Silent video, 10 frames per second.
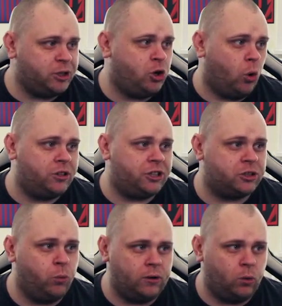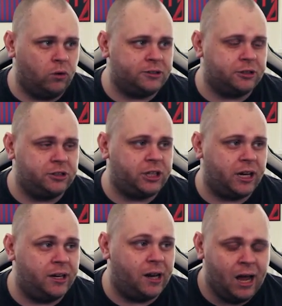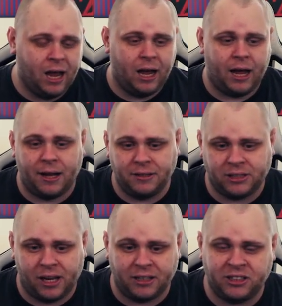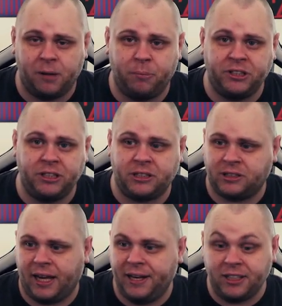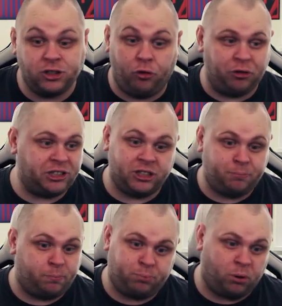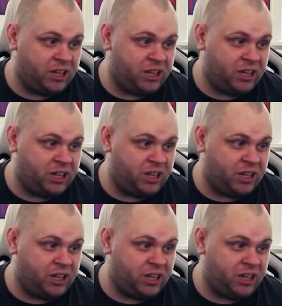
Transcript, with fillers: gorgeous, What the wall sunshine, and uh, temperatures in this office is probably like